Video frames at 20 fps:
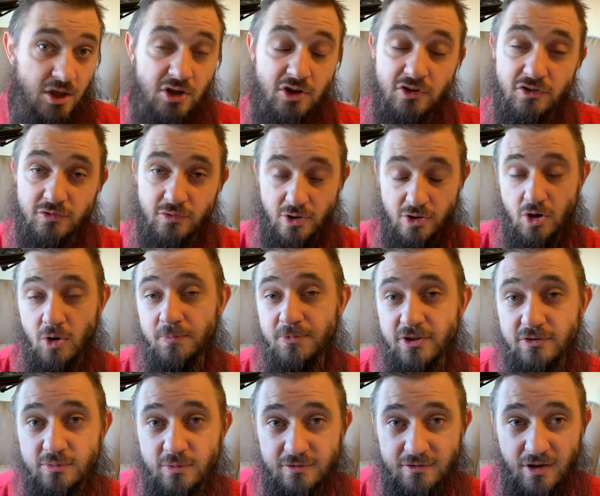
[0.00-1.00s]
So I hope
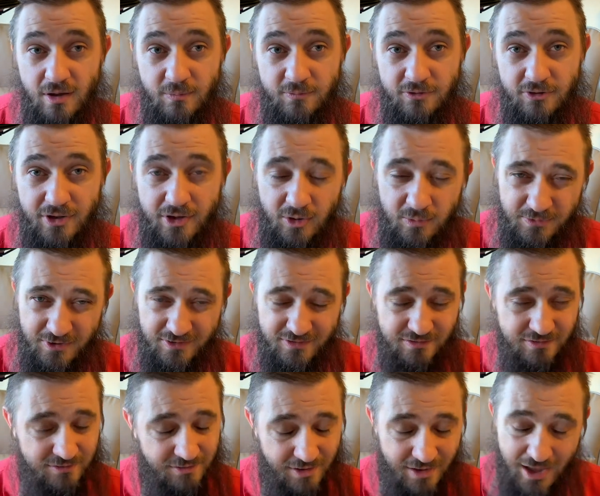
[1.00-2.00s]
this was helpful. I hope
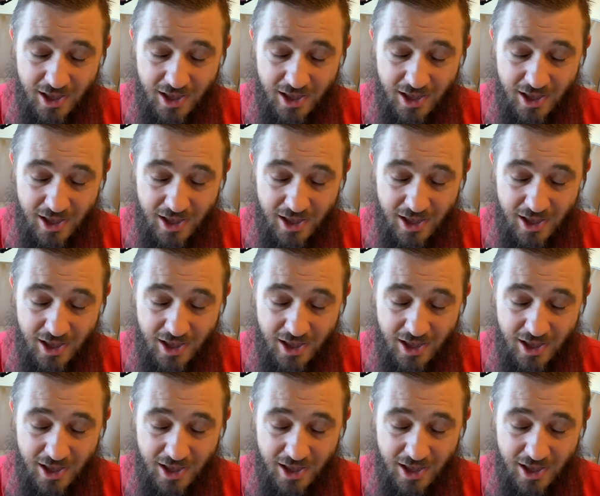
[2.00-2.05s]
this